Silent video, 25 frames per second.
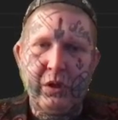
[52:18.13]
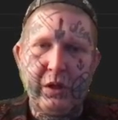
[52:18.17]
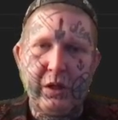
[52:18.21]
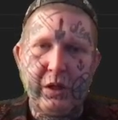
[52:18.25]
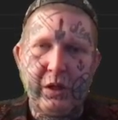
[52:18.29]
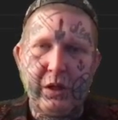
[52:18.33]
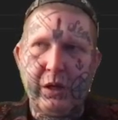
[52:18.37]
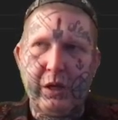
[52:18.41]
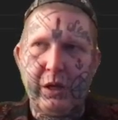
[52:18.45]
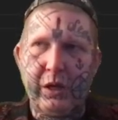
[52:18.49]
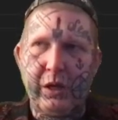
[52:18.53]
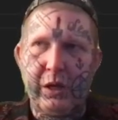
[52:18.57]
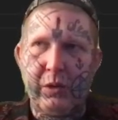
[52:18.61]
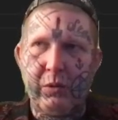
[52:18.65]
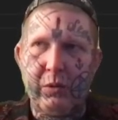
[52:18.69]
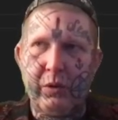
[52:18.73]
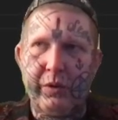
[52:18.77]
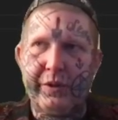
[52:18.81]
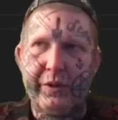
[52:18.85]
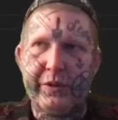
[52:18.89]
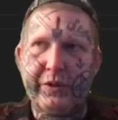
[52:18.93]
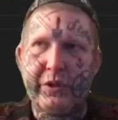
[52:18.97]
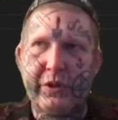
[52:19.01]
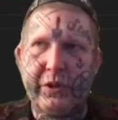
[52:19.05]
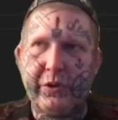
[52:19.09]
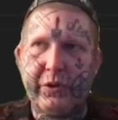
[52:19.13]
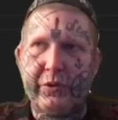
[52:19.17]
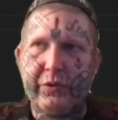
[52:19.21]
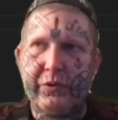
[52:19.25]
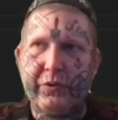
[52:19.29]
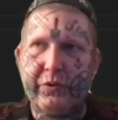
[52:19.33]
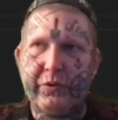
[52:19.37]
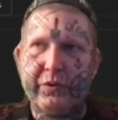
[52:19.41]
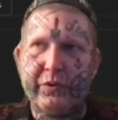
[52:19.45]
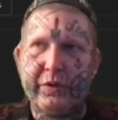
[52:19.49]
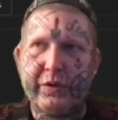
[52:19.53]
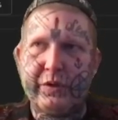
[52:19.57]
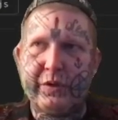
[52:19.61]
Well, let's
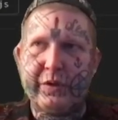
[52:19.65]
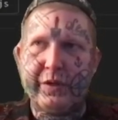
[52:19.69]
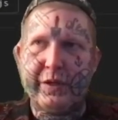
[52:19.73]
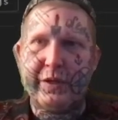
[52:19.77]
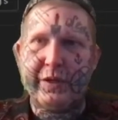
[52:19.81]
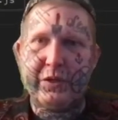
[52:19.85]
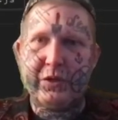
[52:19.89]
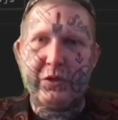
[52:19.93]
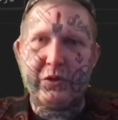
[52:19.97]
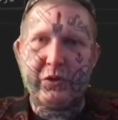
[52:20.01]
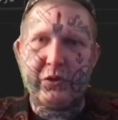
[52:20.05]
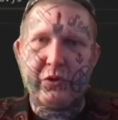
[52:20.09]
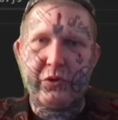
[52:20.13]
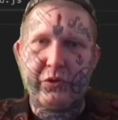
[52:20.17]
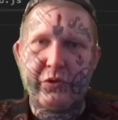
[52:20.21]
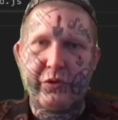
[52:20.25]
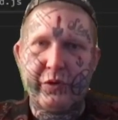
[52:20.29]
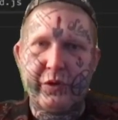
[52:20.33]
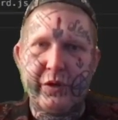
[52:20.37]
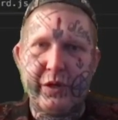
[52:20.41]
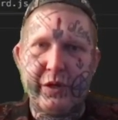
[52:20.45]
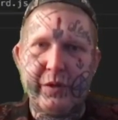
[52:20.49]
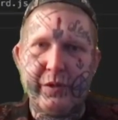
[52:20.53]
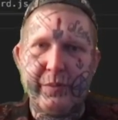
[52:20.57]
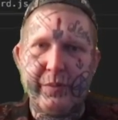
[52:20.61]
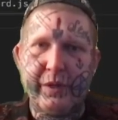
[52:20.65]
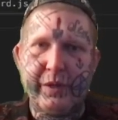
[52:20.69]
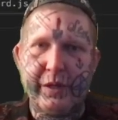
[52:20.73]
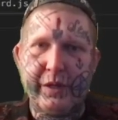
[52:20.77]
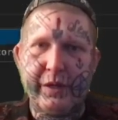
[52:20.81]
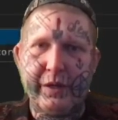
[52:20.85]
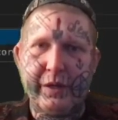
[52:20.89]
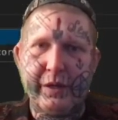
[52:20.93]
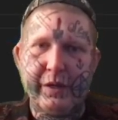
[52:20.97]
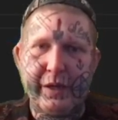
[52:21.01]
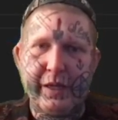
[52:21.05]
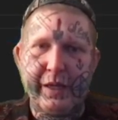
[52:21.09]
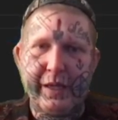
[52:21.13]
do
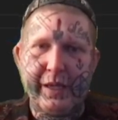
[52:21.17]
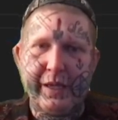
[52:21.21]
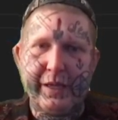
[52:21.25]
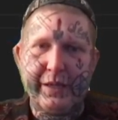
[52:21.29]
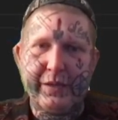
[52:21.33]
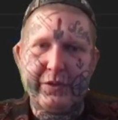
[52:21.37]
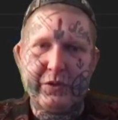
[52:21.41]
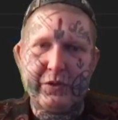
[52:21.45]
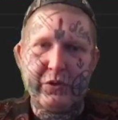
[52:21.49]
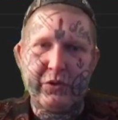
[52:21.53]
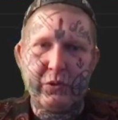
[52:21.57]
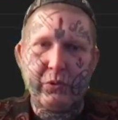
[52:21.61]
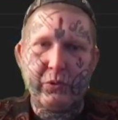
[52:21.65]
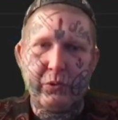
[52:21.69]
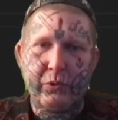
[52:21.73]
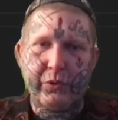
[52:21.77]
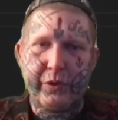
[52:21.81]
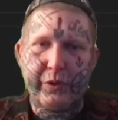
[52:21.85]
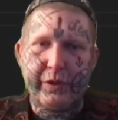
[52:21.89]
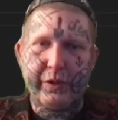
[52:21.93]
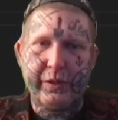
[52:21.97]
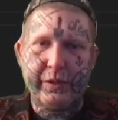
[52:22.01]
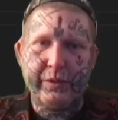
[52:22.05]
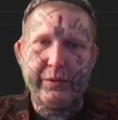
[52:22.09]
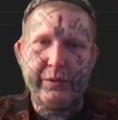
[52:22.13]
discriminator.